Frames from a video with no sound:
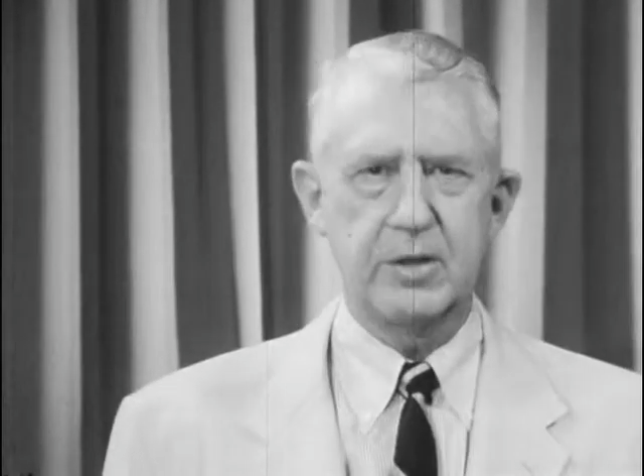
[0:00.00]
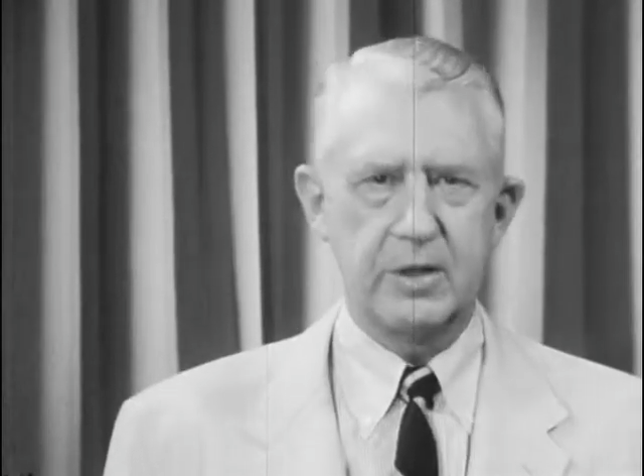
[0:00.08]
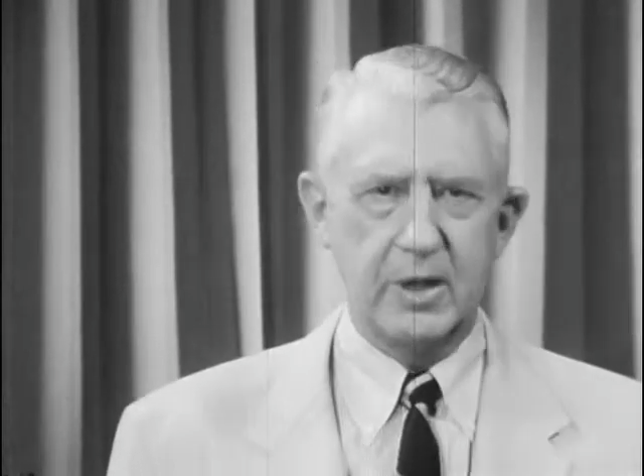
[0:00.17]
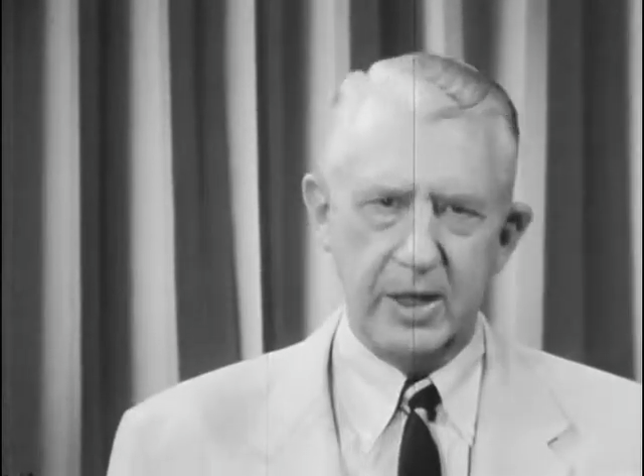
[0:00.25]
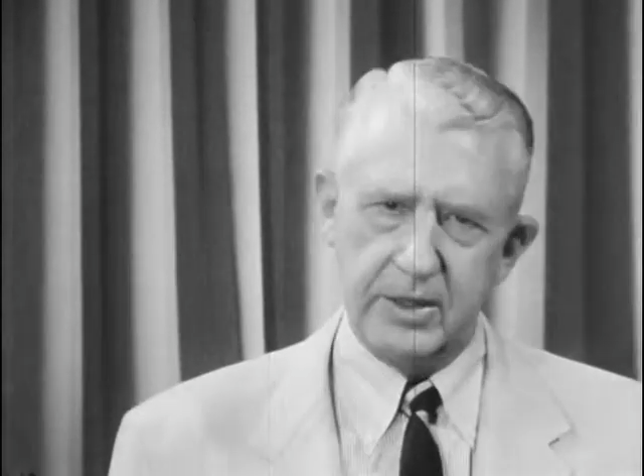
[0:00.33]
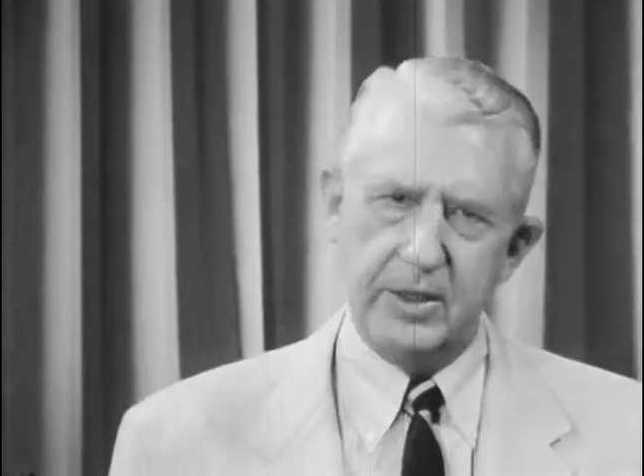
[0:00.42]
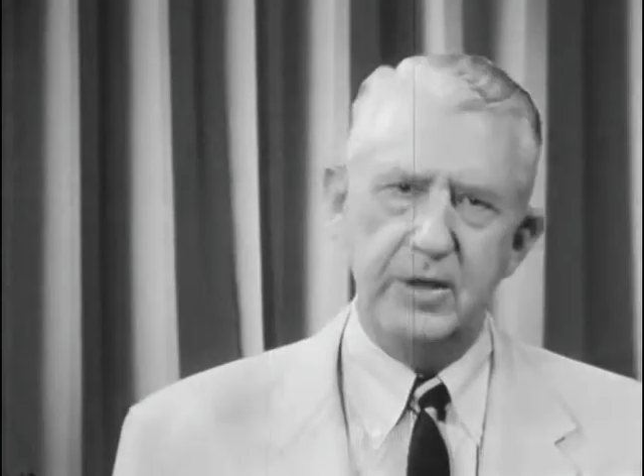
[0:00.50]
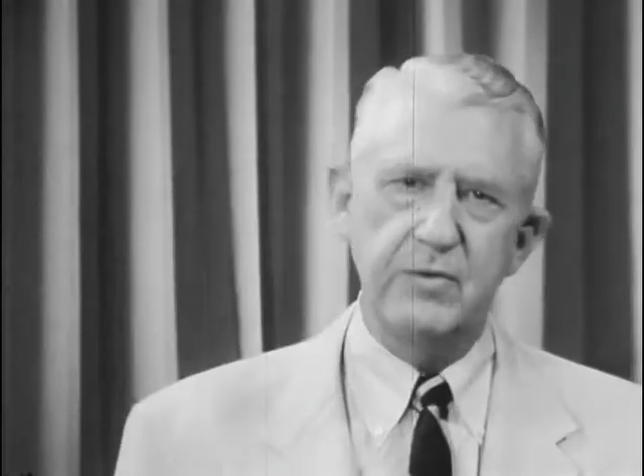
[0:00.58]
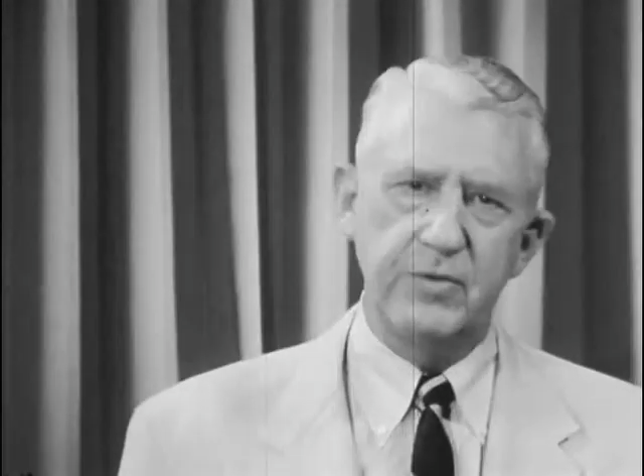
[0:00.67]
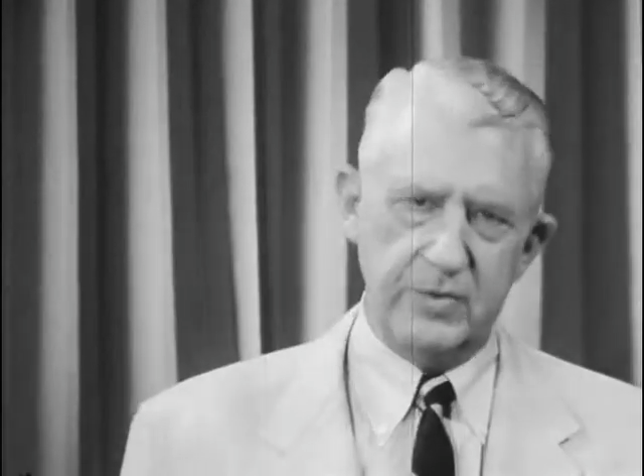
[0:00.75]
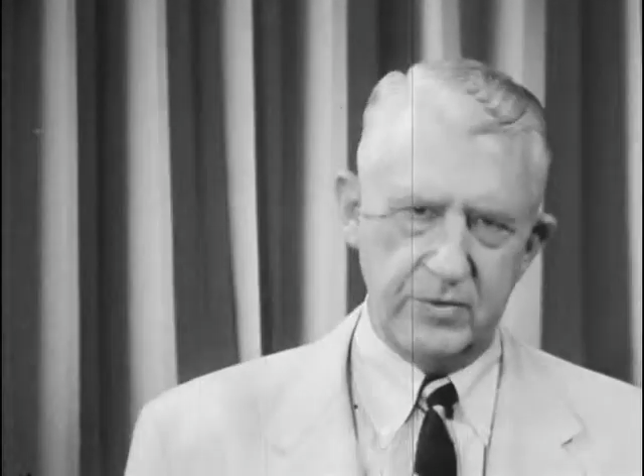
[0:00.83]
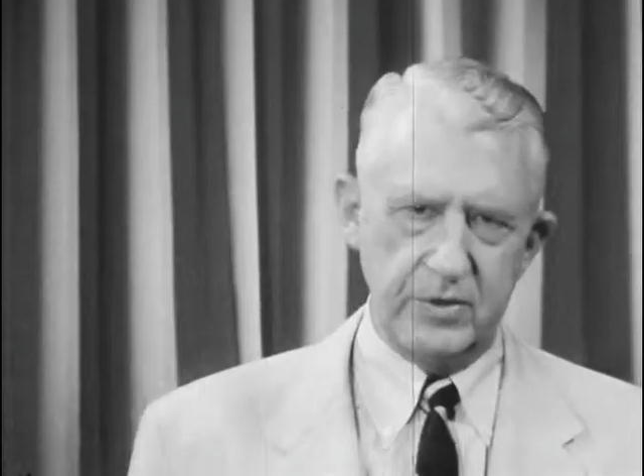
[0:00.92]
than
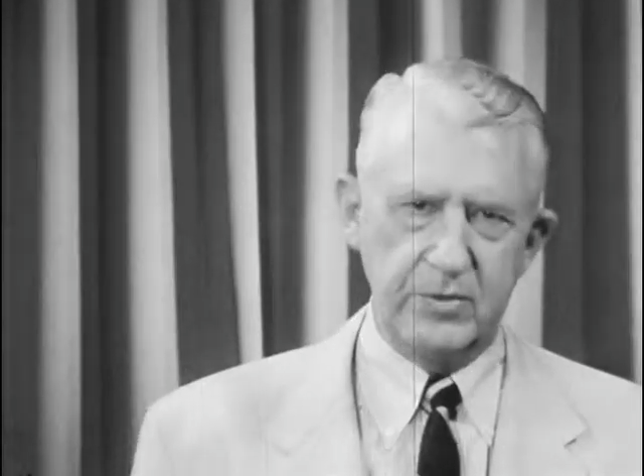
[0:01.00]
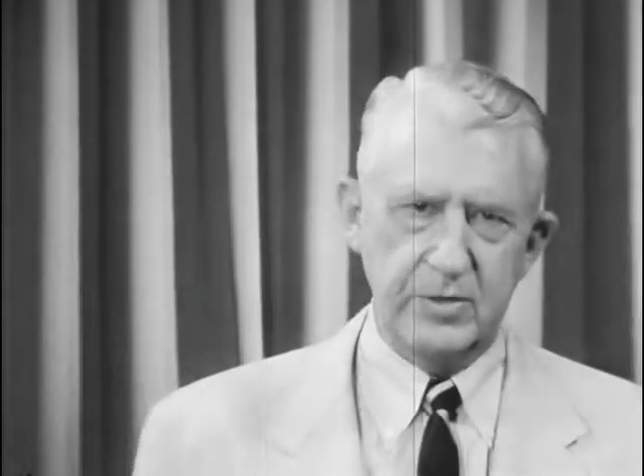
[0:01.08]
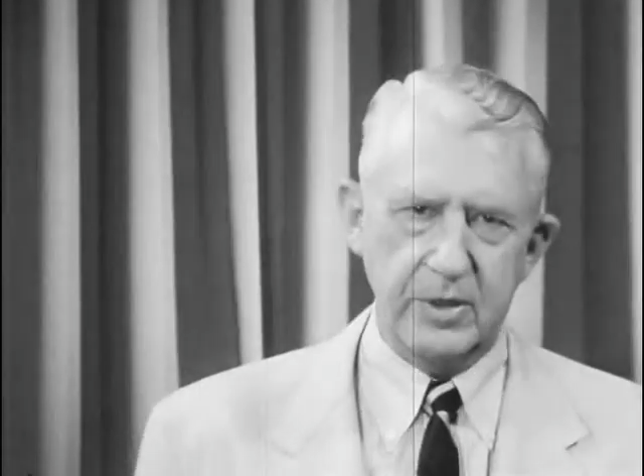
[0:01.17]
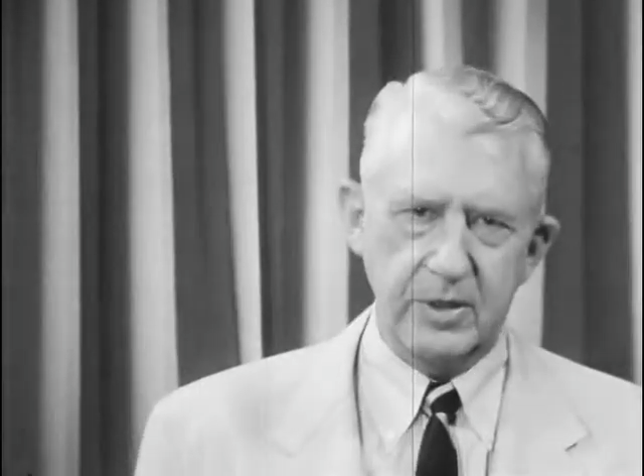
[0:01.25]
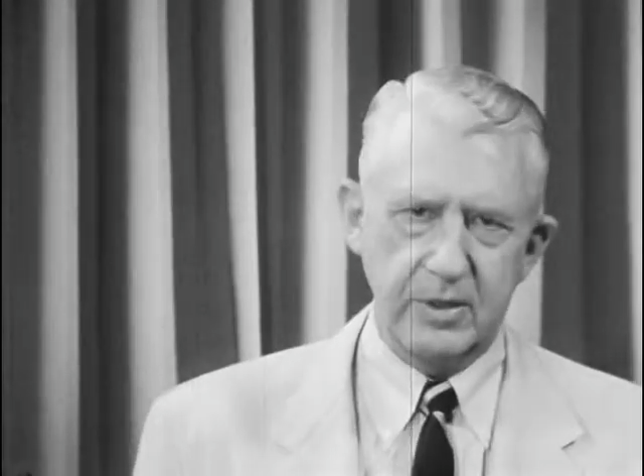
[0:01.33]
1953,